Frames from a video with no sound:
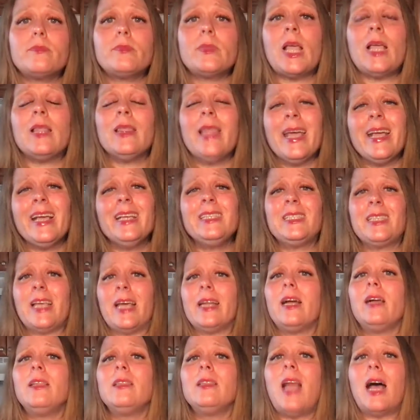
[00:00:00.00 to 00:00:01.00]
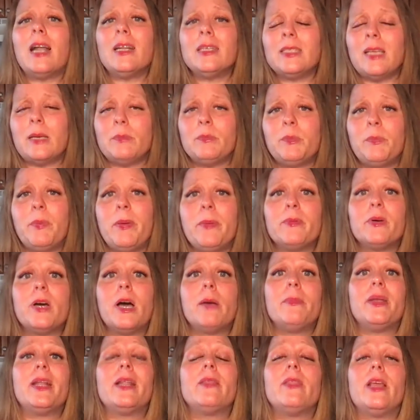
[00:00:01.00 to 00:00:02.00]
like I said, a lot of times people
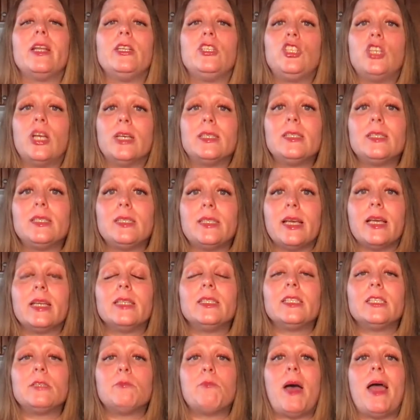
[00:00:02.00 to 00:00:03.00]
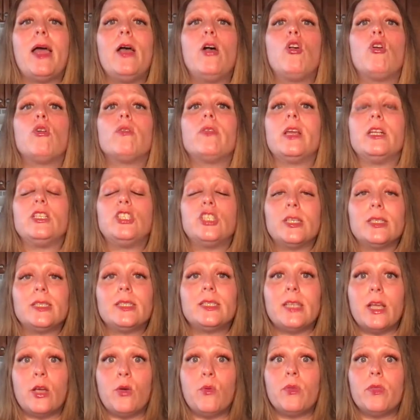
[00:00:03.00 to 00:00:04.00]
come in and they just sing and smile, or they just
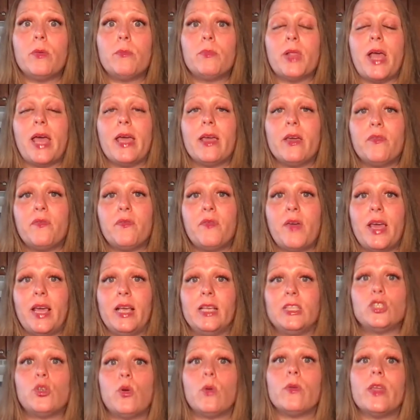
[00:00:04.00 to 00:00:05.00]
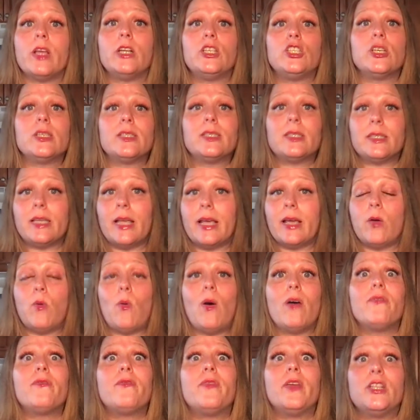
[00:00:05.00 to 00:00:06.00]
sing with a blank face, or they just sing
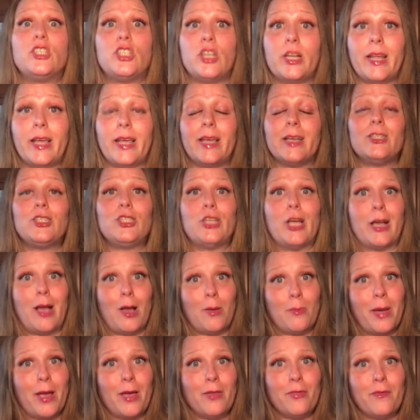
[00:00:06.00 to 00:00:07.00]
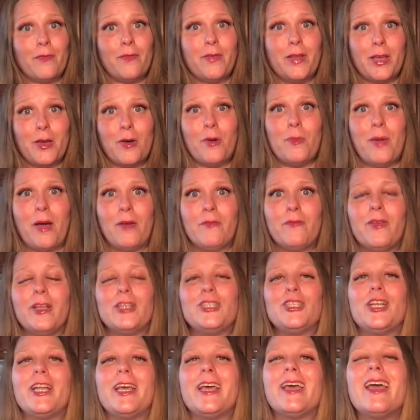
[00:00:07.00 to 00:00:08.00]
while fidgeting. Check out my other video about
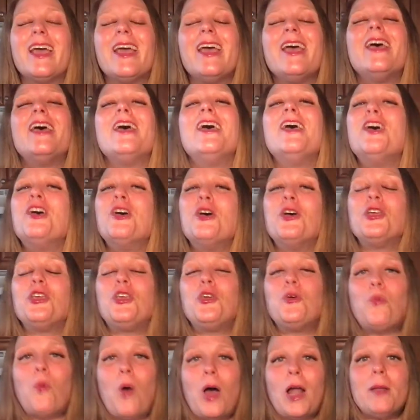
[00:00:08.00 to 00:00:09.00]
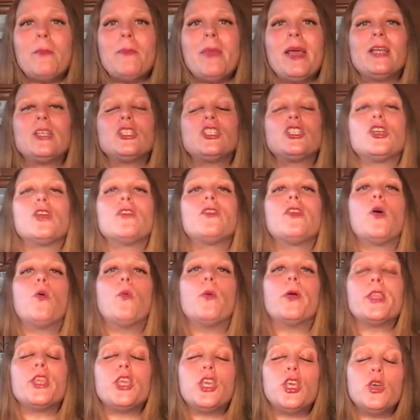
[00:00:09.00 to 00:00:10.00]
fidgeting. You want to make sure that
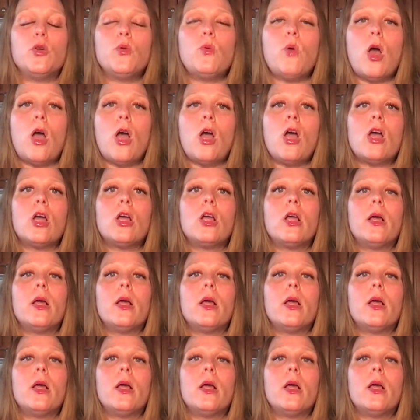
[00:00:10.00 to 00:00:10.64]
when you are